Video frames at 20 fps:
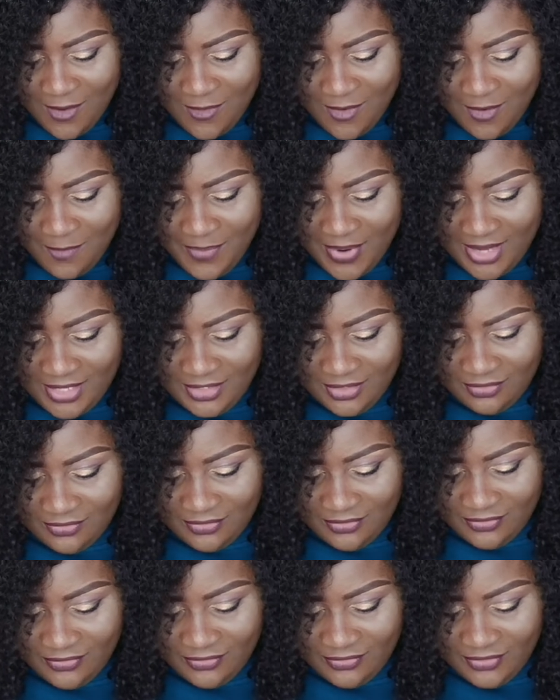What part
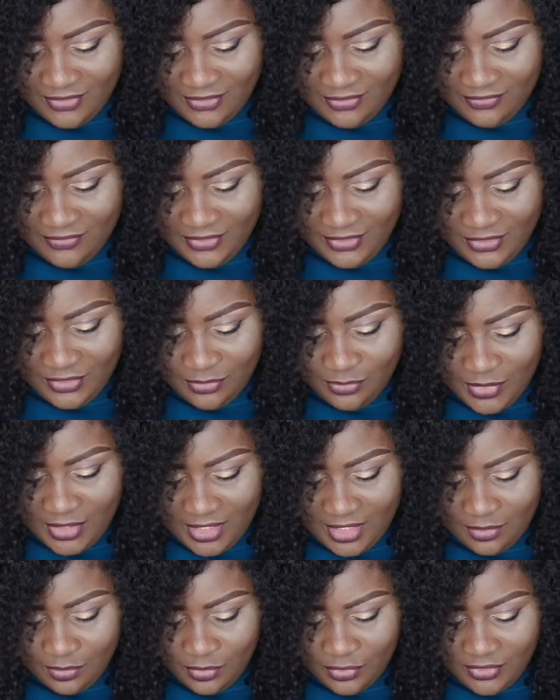of the video
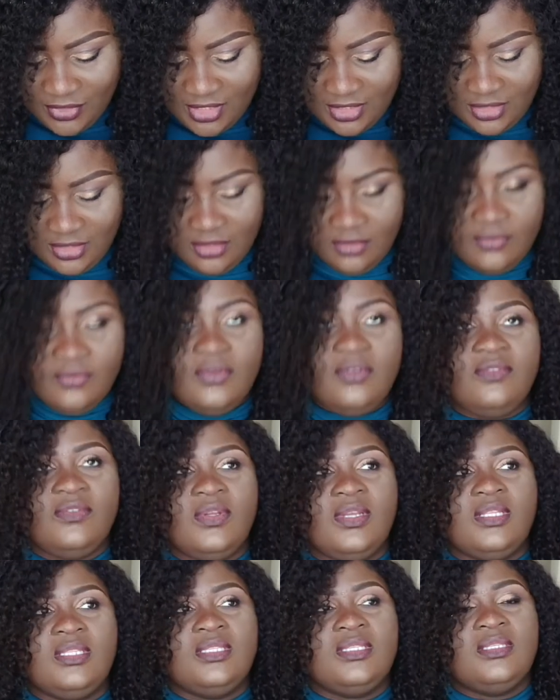making process is your
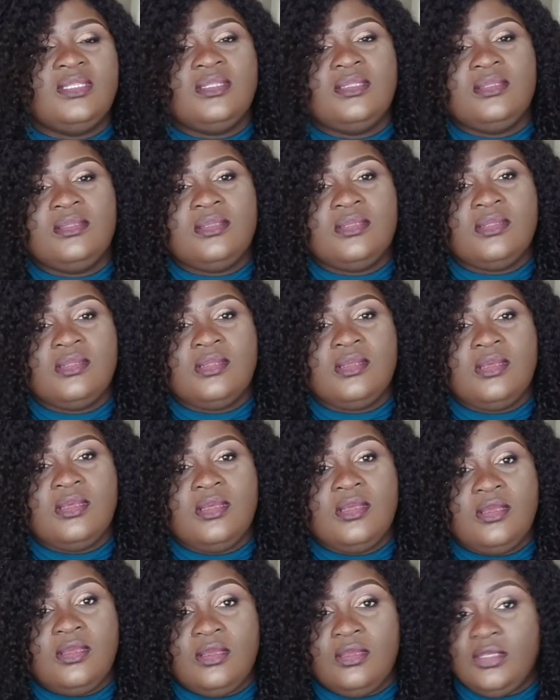favorite?
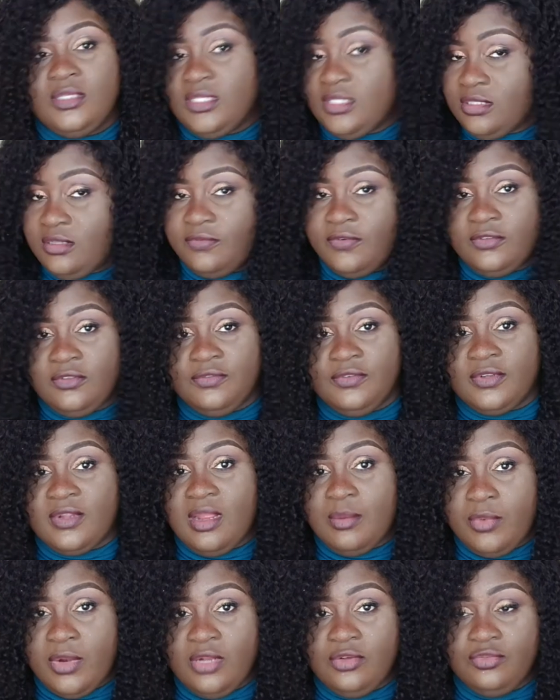Sitting in front of the
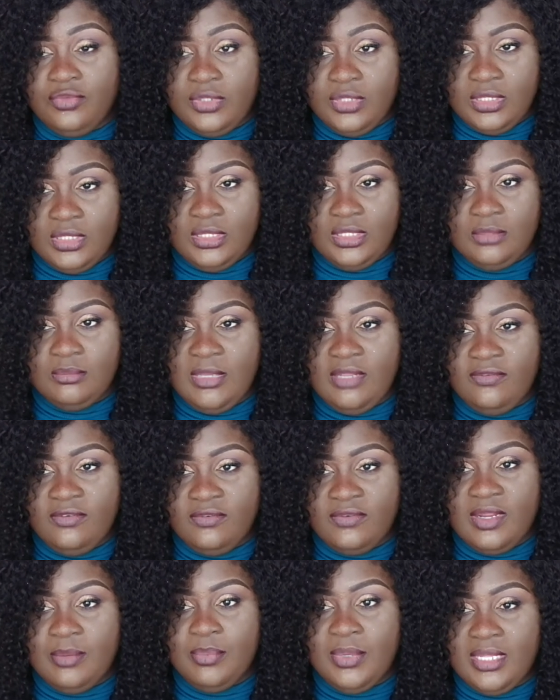camera doing this is my
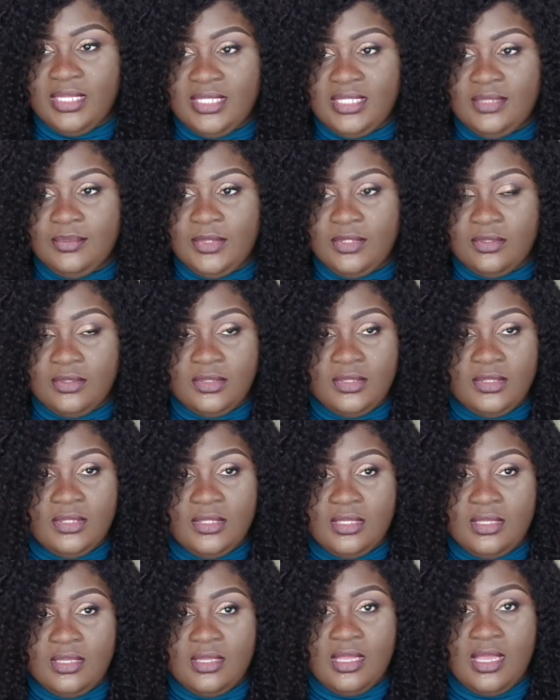favorite part because
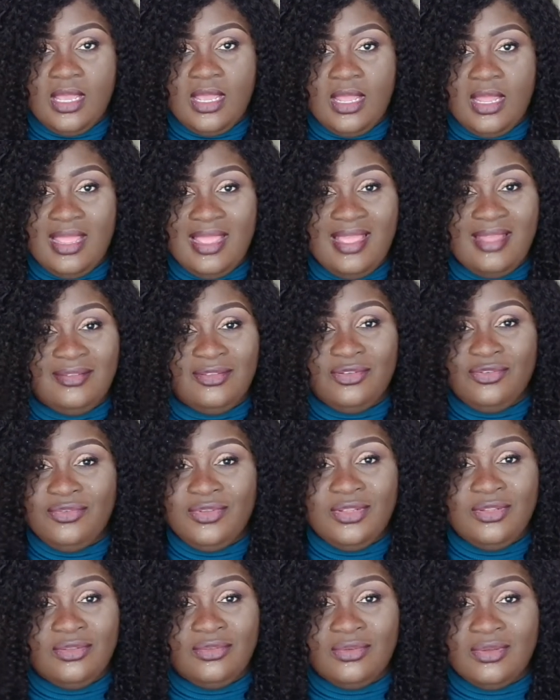I
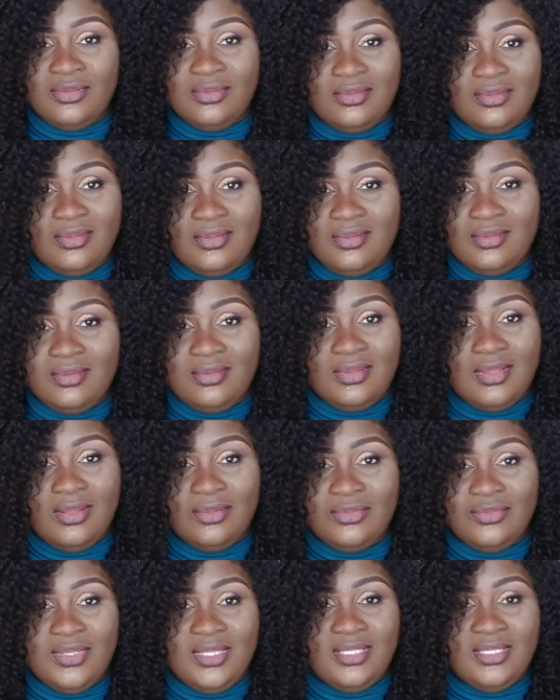don't really know
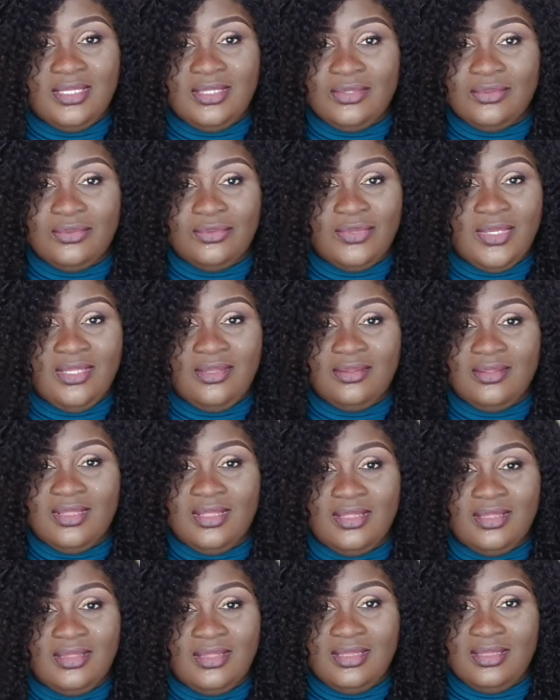how to edit or do any
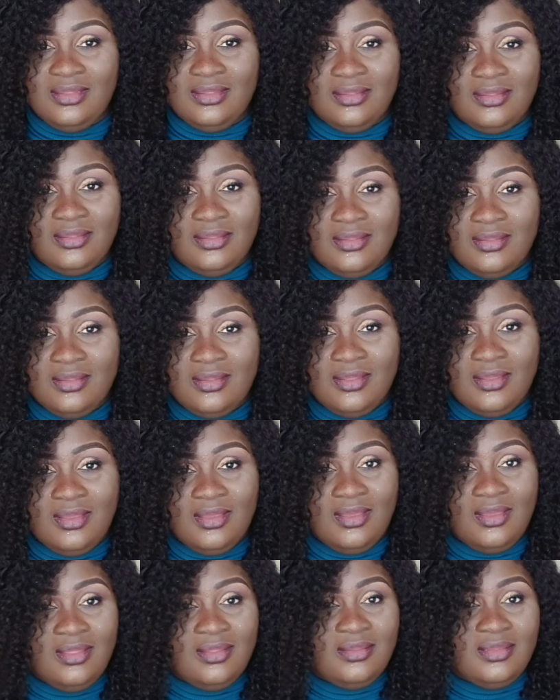other thing.
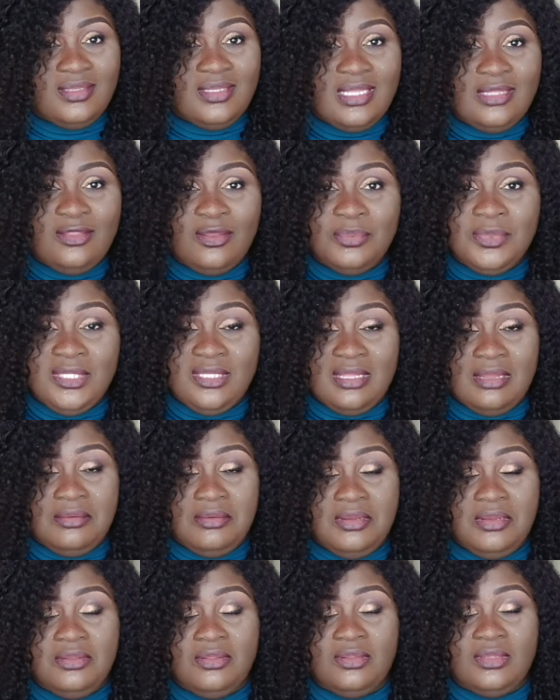The setup thing I
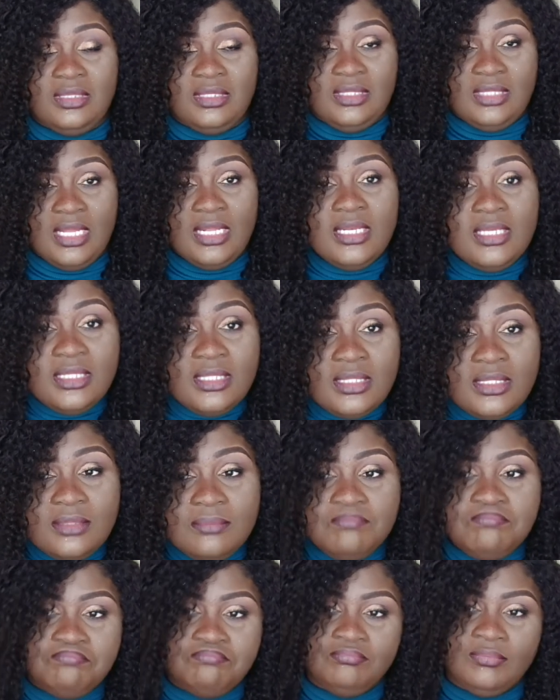really understand.
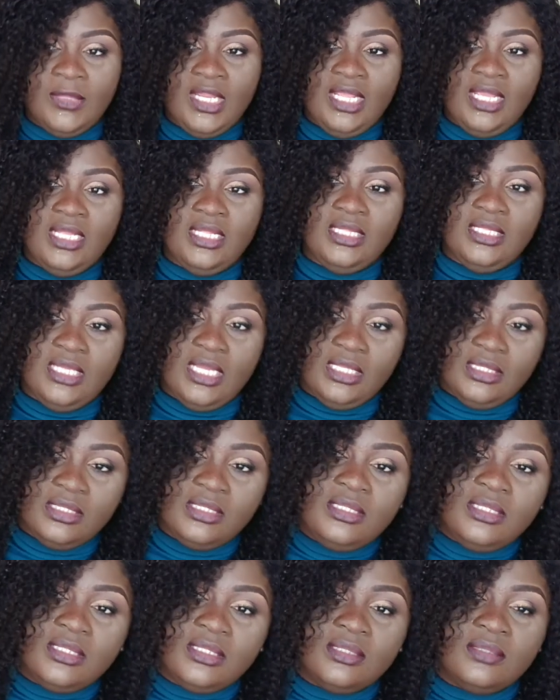The
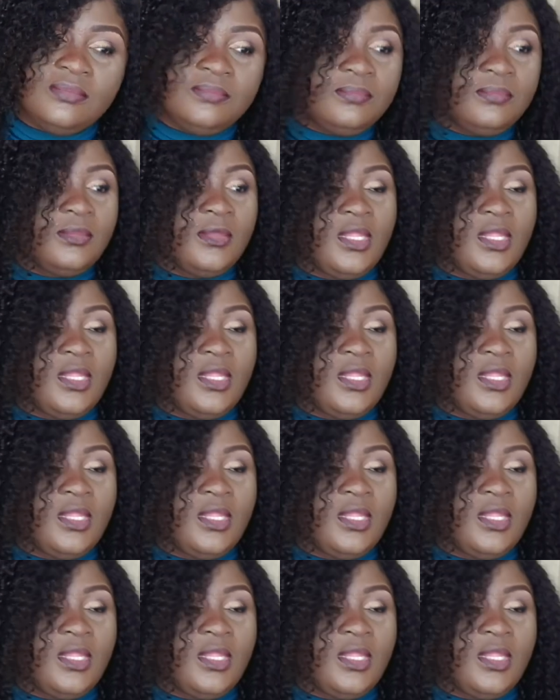editing.